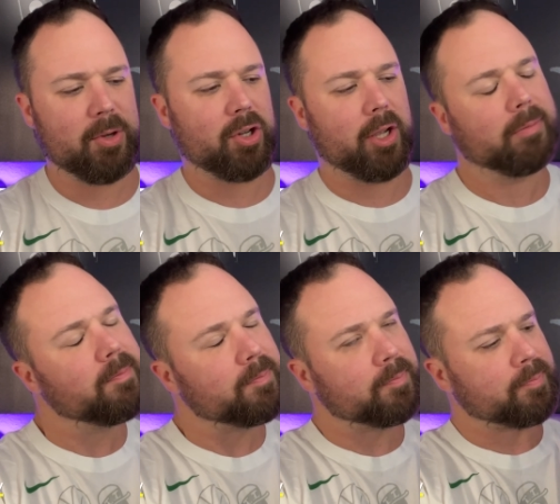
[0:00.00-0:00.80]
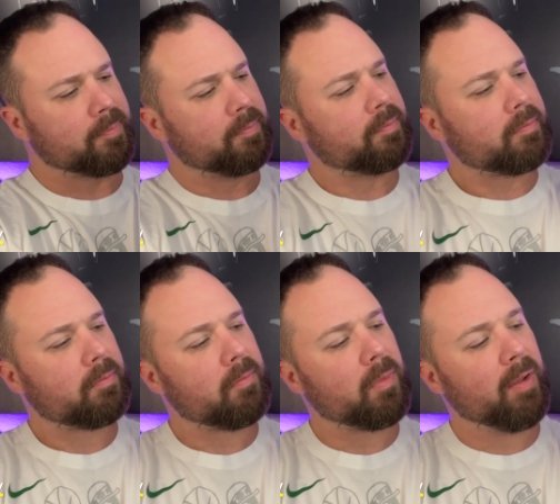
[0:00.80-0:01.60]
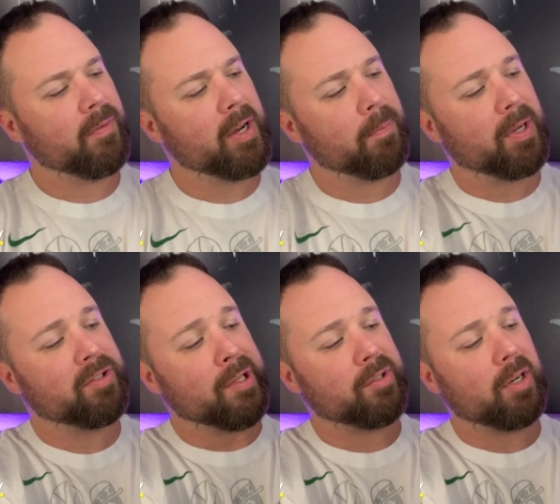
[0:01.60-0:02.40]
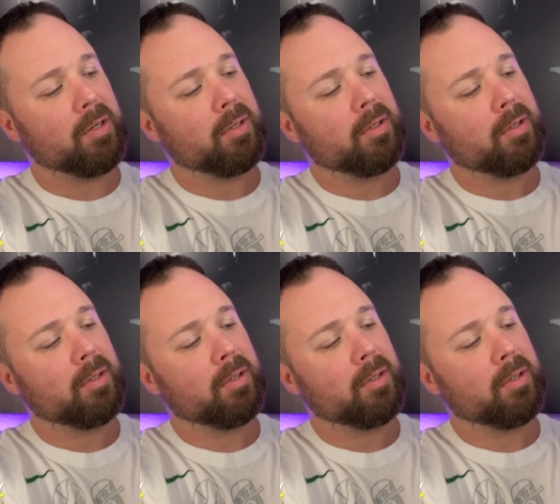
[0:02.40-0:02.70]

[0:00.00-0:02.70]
show you. Fingerprint sensor,